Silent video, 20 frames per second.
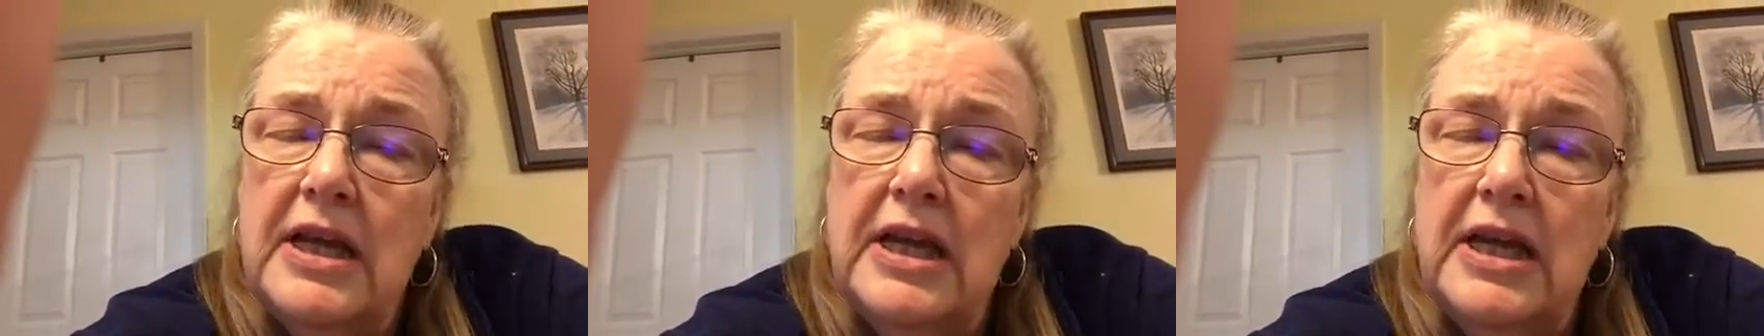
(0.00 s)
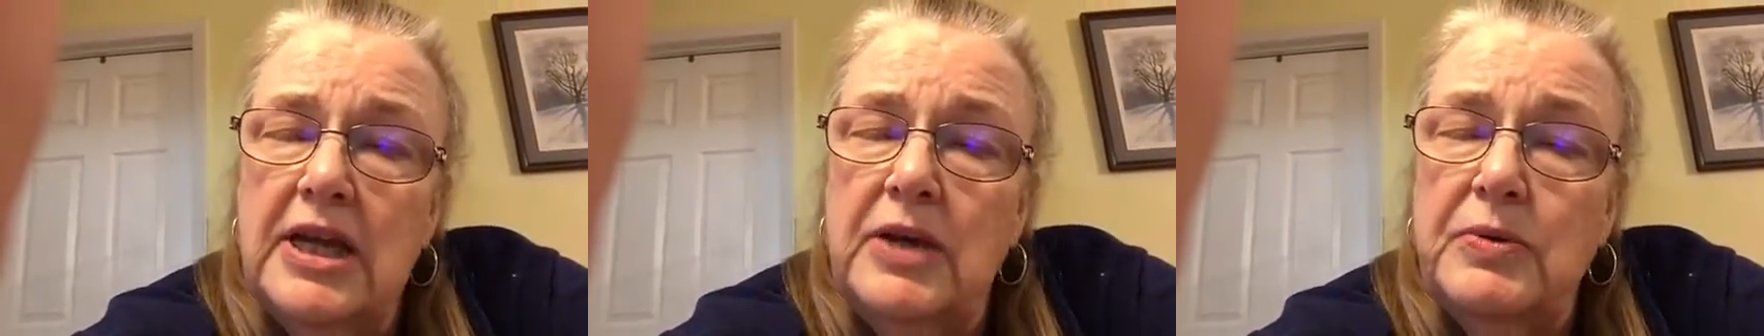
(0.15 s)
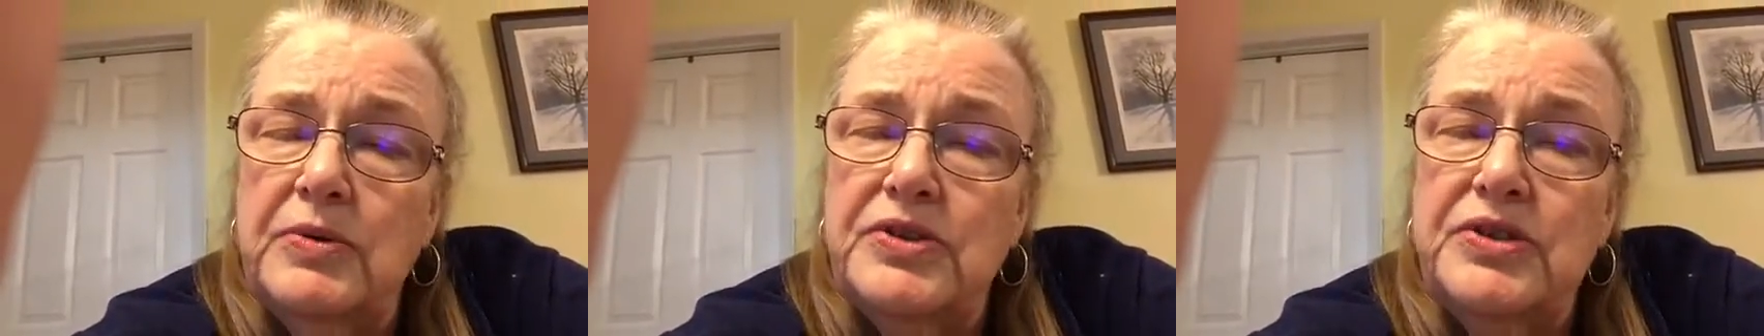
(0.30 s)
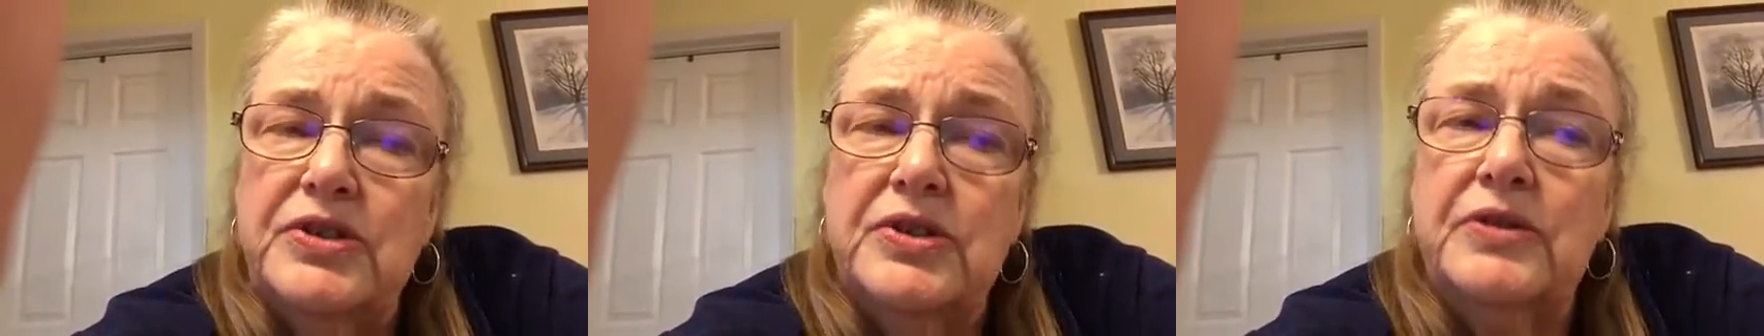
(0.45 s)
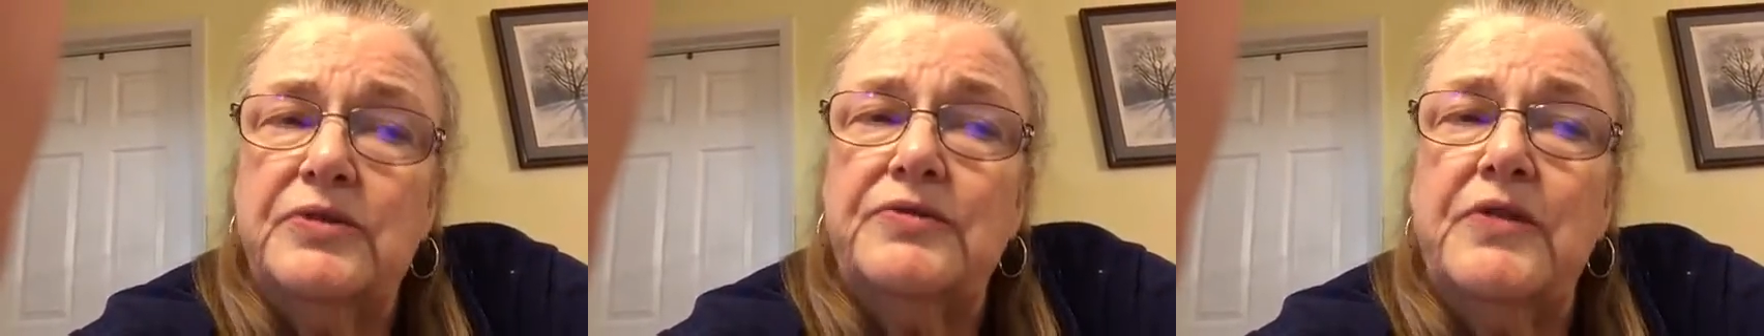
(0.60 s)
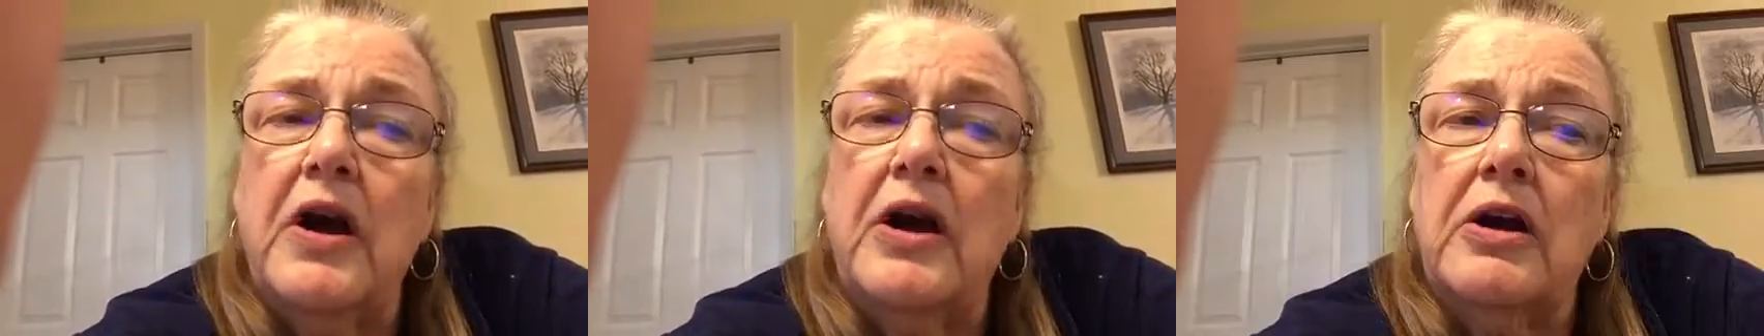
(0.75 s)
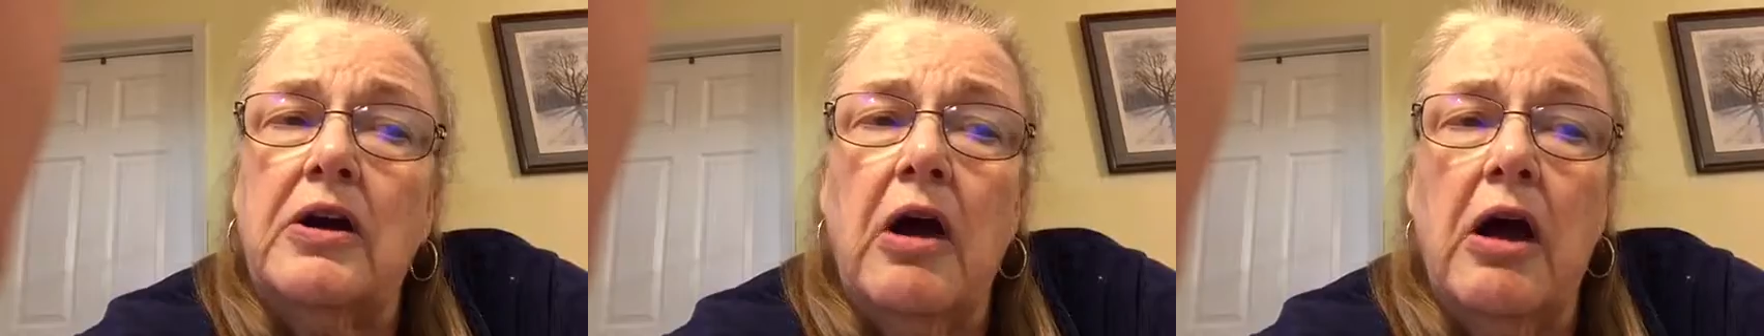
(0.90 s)
He was too
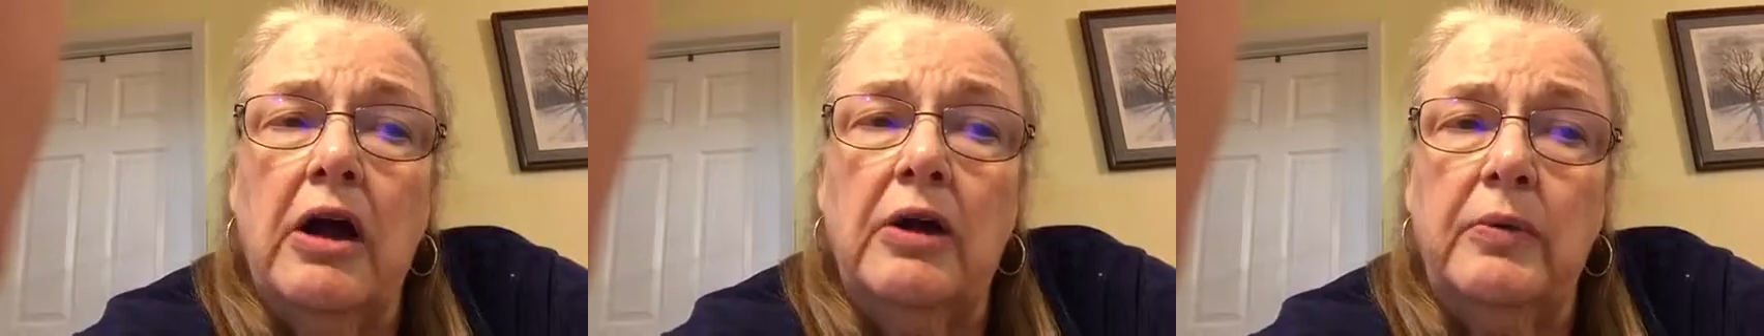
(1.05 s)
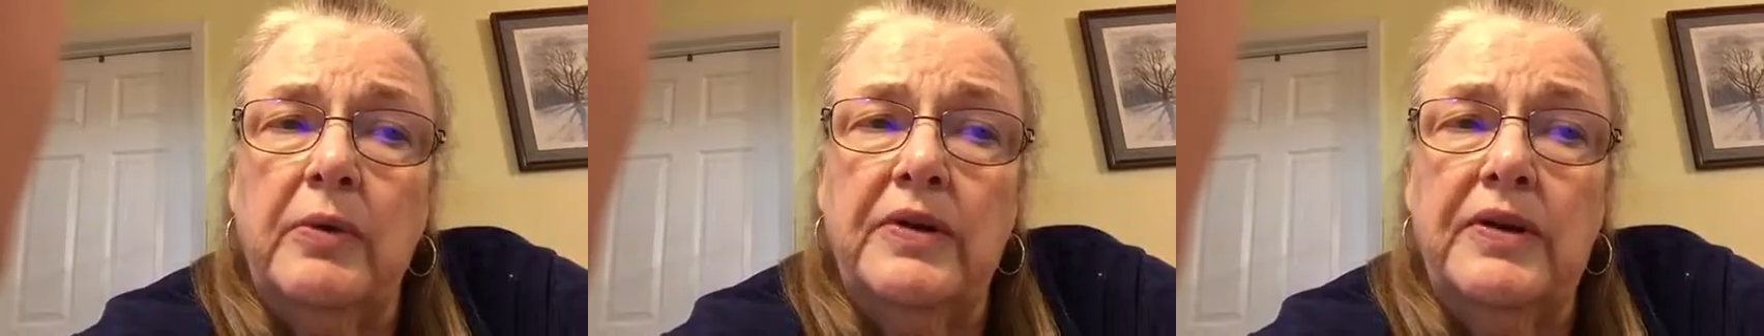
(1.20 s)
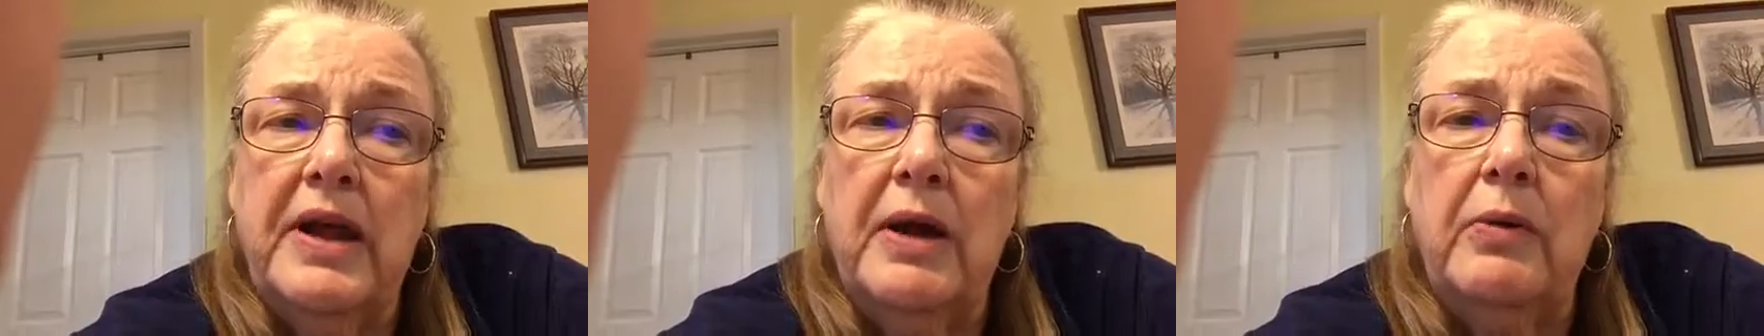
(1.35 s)
far gone when